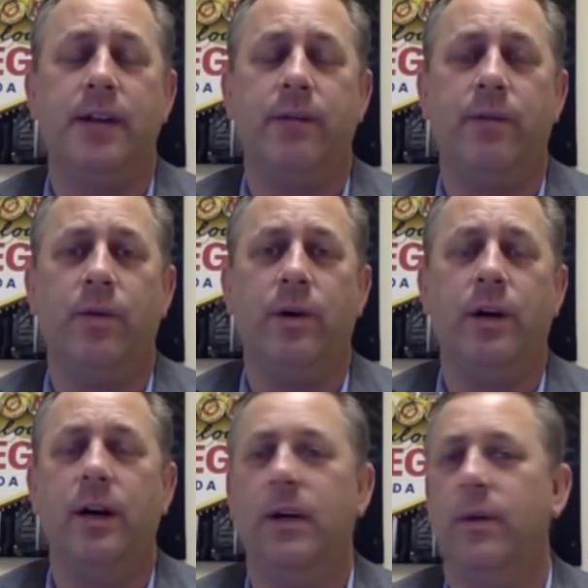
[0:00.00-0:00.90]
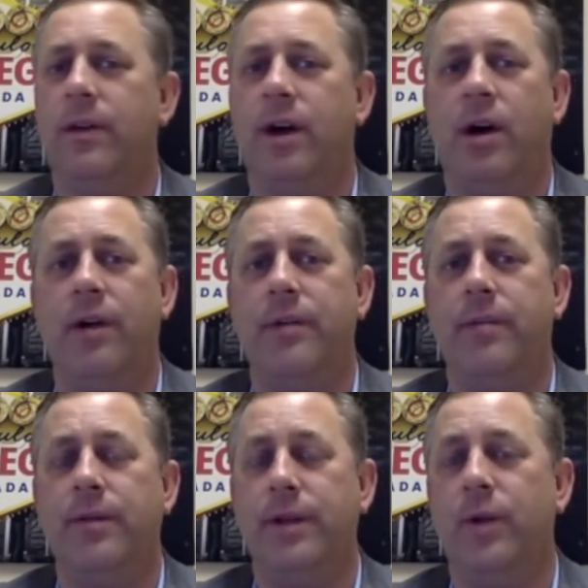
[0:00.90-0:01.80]
floor with all the
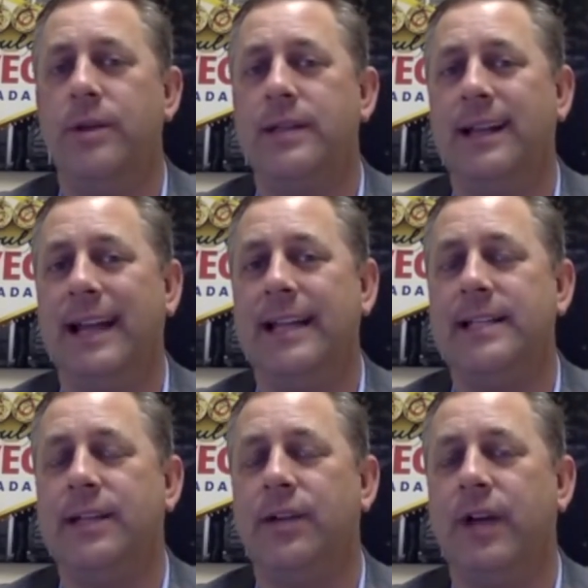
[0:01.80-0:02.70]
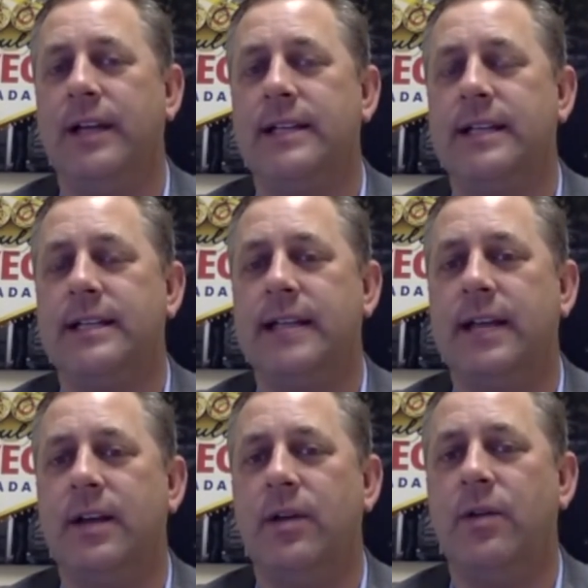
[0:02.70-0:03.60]
newest and latest and greatest
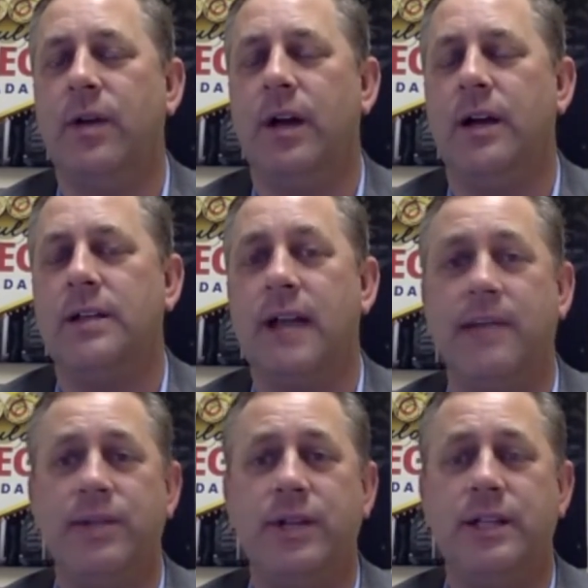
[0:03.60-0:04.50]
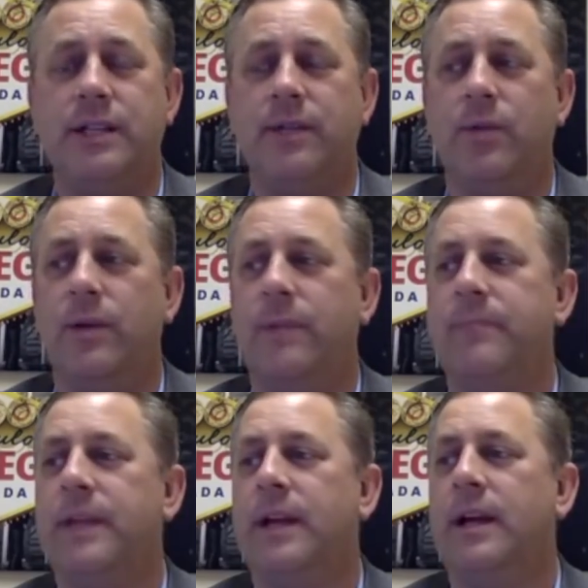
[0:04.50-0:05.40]
casino slot machines, if you will.
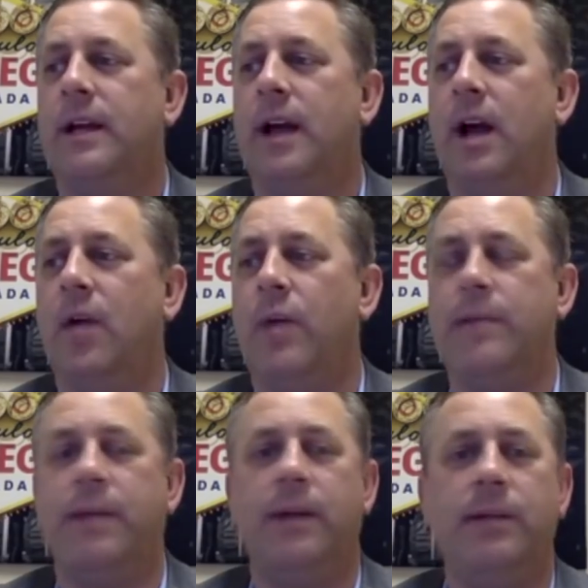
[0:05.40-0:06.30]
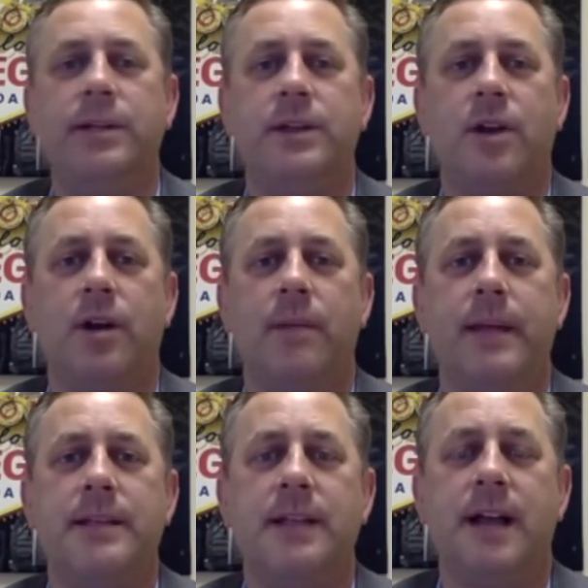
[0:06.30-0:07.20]
We published our
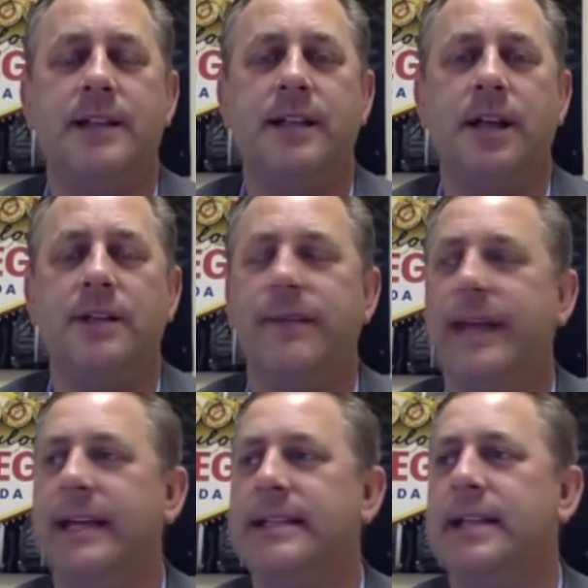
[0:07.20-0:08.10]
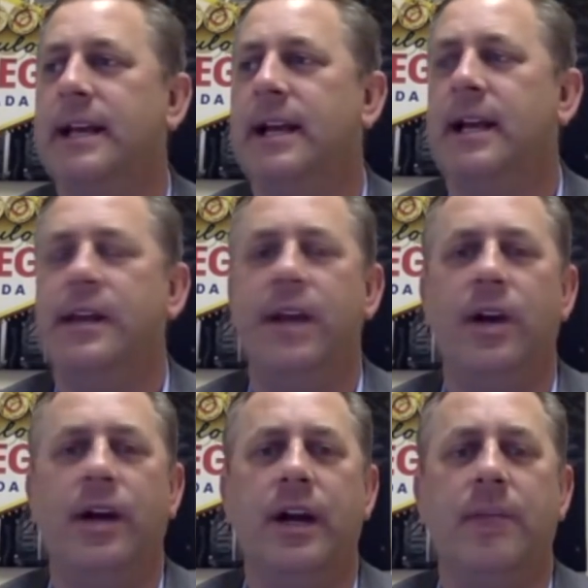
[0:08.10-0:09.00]
best slots in Las Vegas there
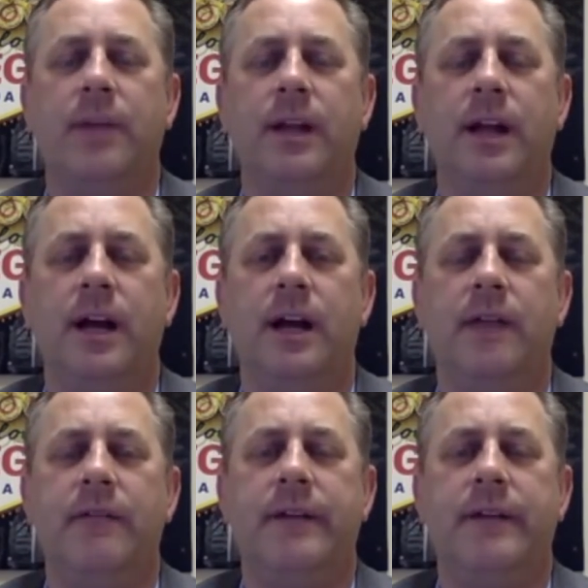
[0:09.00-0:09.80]
a couple of